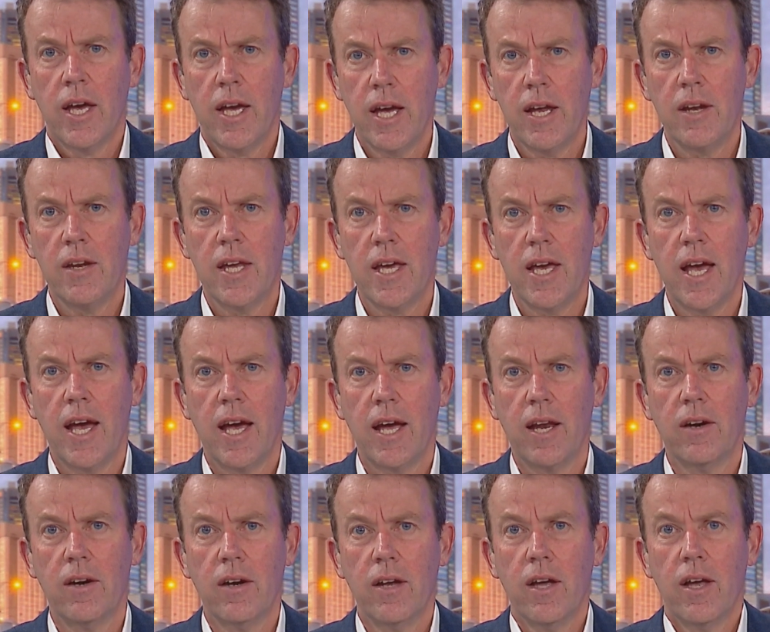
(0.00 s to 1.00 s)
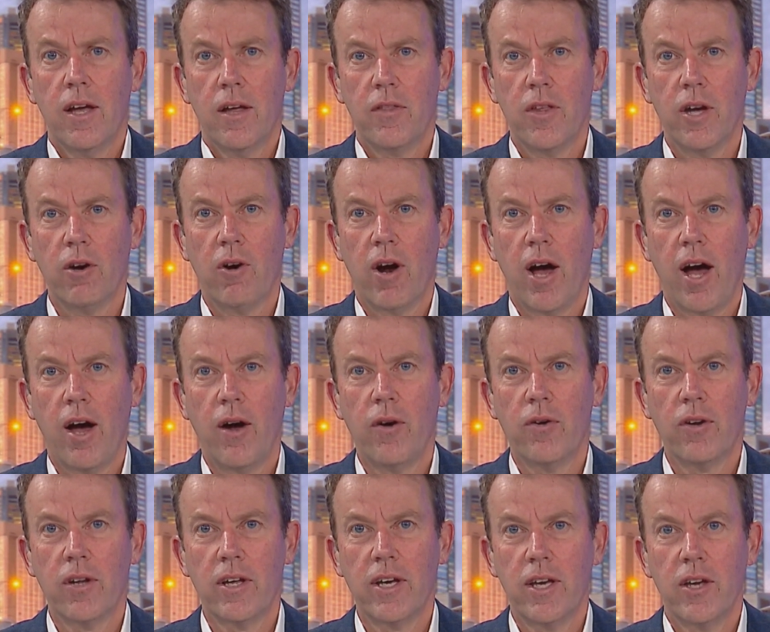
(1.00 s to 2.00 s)
in the end, there are
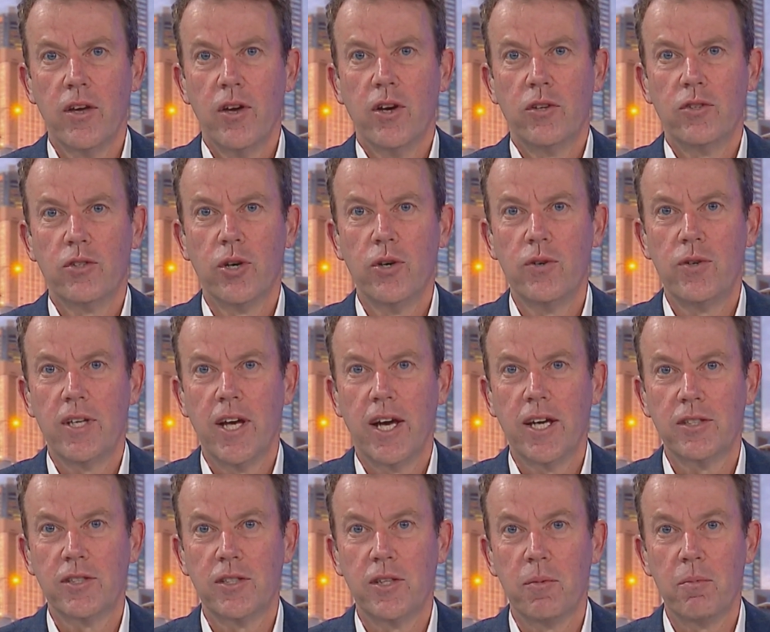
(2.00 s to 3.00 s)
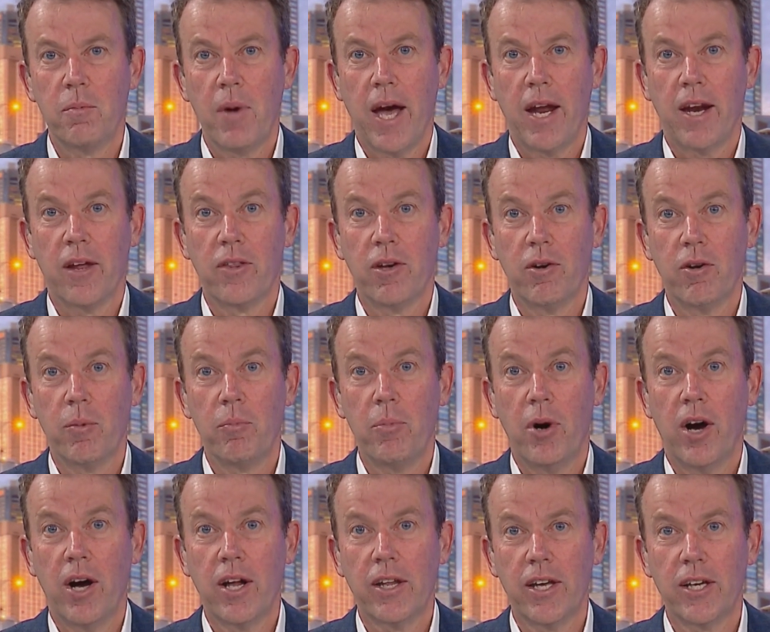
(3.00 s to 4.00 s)
only two tests that matter. There are
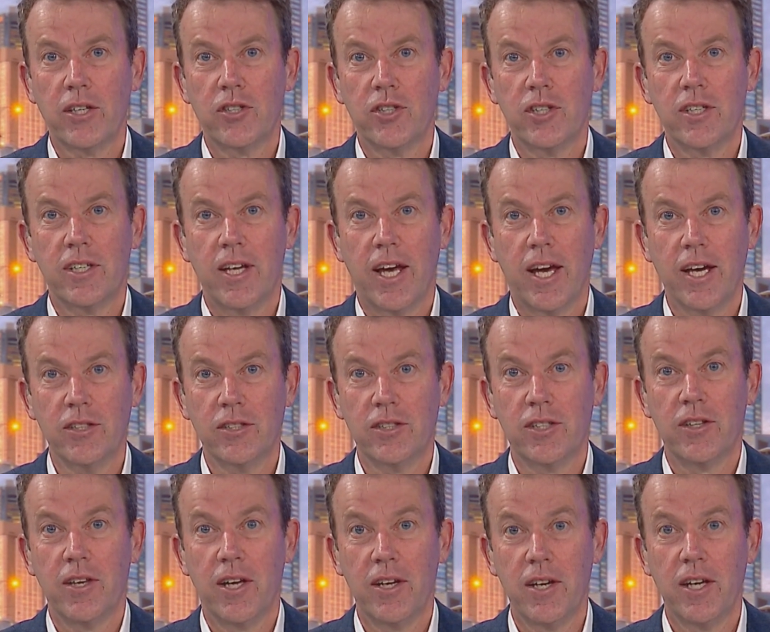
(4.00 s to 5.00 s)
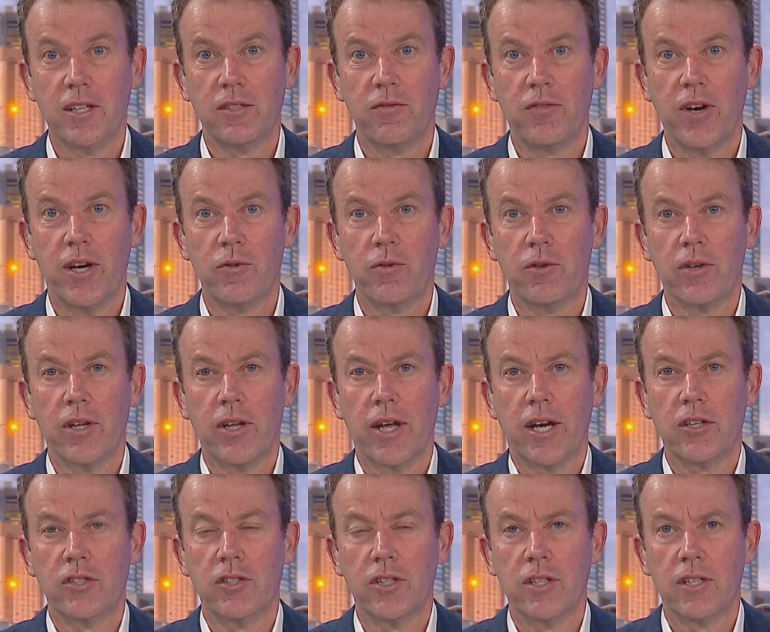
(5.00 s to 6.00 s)
by-election tests and then there's federal
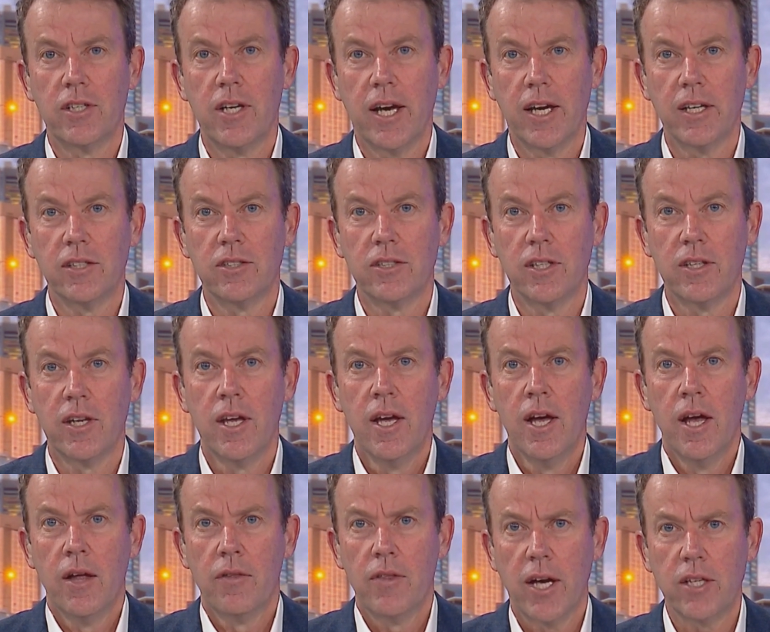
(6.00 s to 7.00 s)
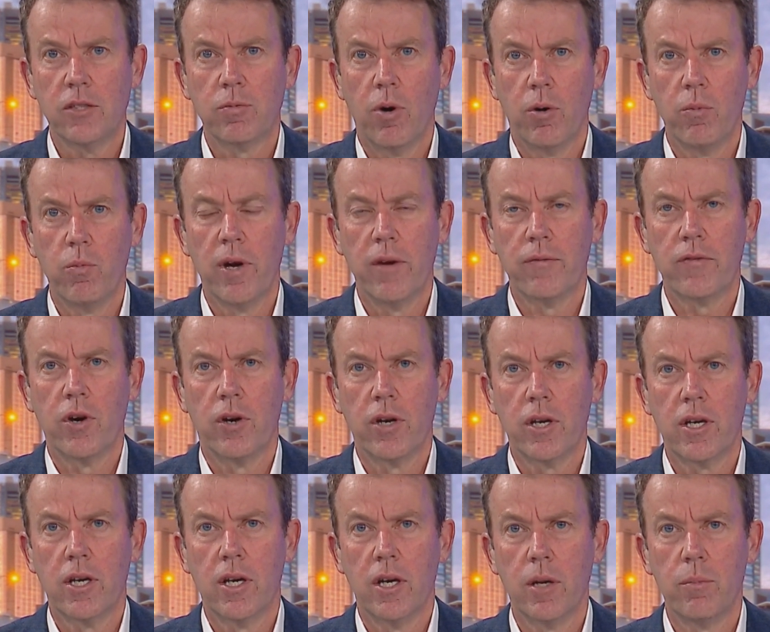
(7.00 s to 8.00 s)
election tests, and that's what we've got to
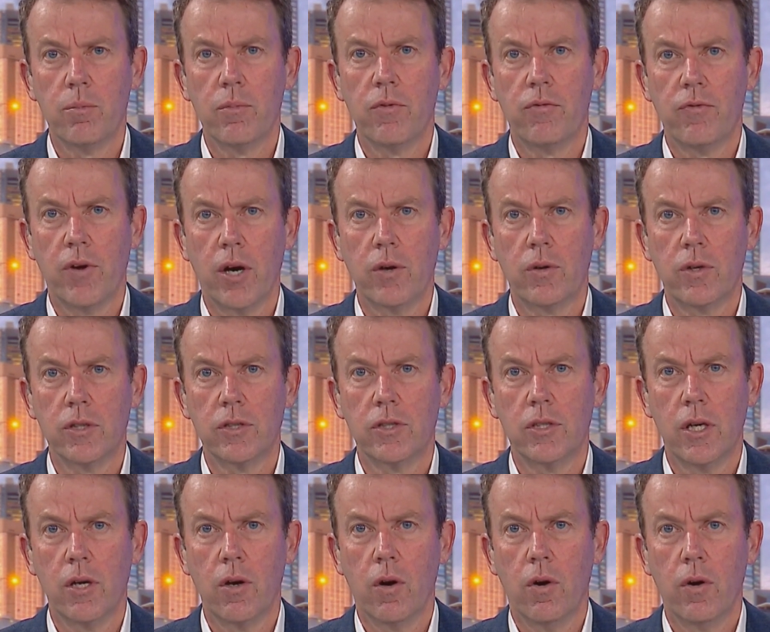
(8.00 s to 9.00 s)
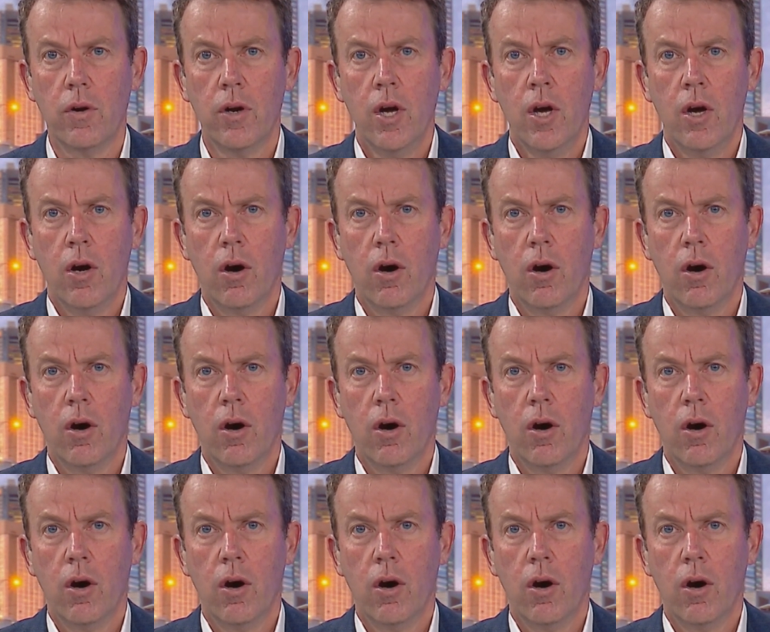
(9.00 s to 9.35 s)
keep focusing on.